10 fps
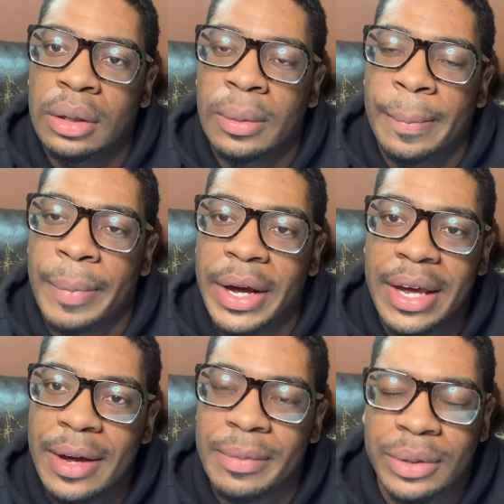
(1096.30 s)
But
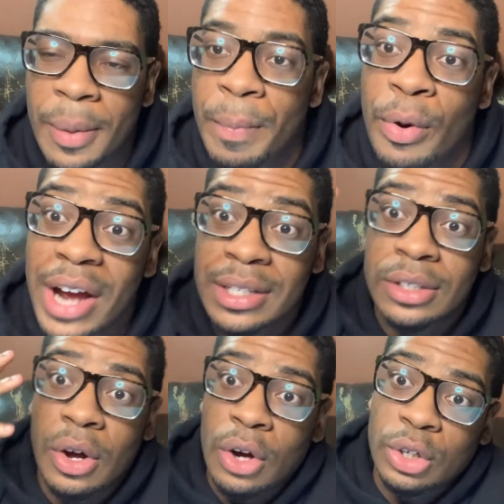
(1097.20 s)
him, the presence
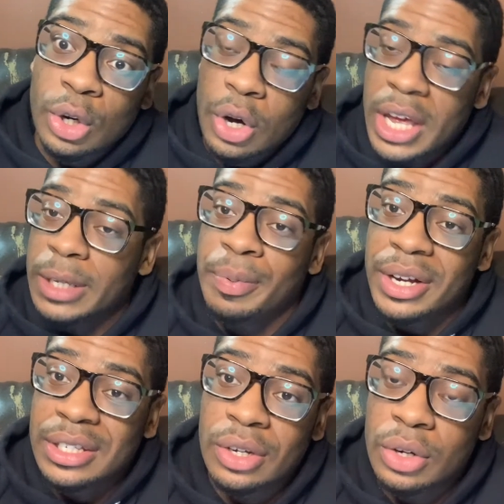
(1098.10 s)
on the his
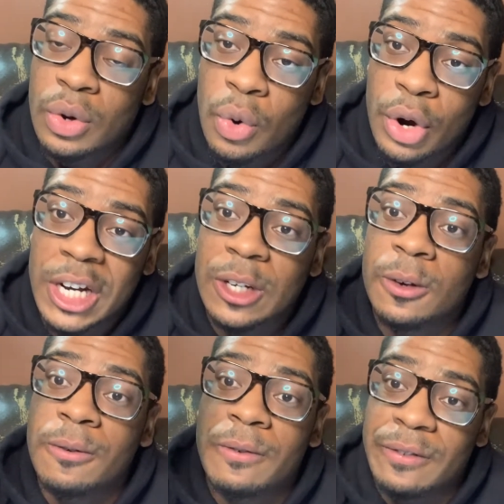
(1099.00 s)
presence on the court, you
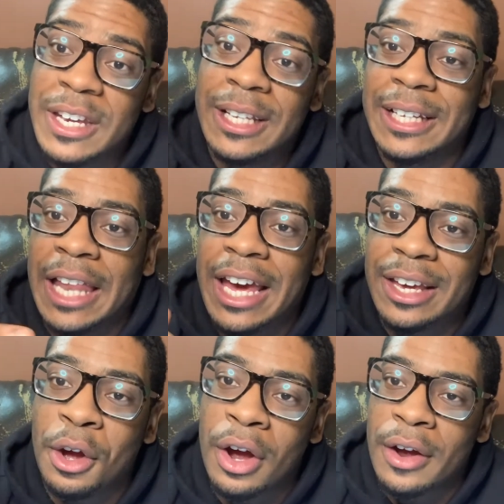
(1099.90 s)
feel it. Like
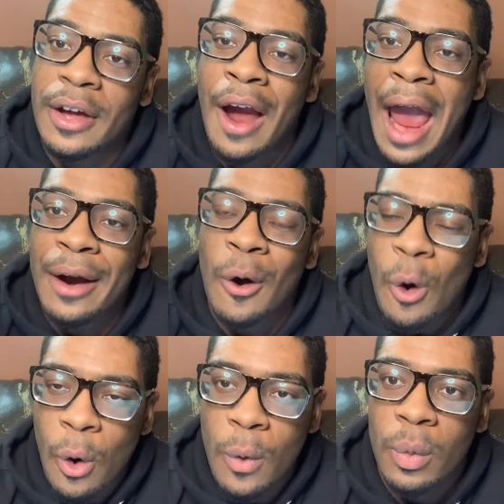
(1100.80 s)
you're you're at
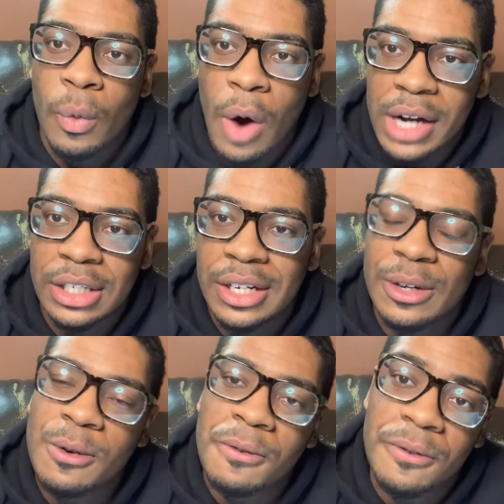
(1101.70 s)
home watching it,
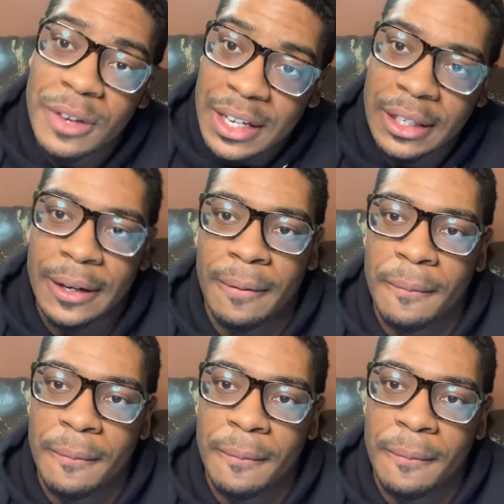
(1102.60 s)
you feel it.